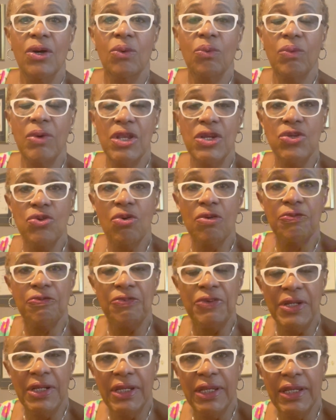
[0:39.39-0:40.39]
when you're
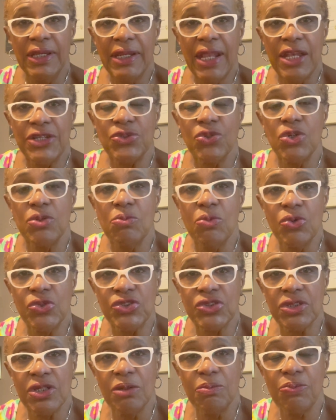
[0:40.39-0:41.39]
feeling that your
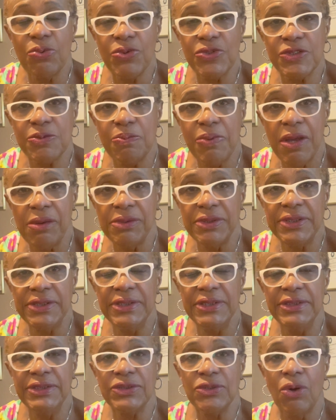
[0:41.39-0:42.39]
emotional
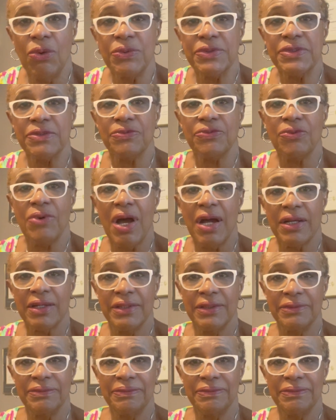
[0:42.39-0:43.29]
prosperity is out of whack.